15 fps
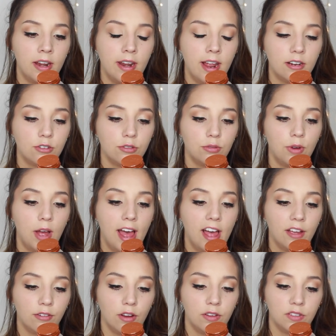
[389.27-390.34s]
a natural
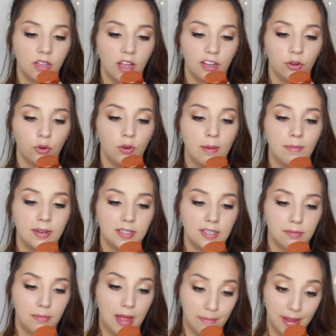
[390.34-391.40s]
hair growth cycle and
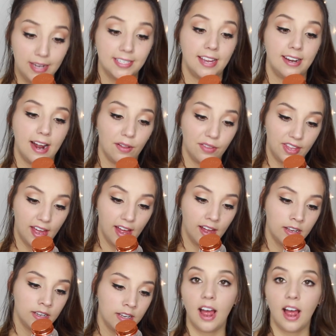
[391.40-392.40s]
maintain healthy hair.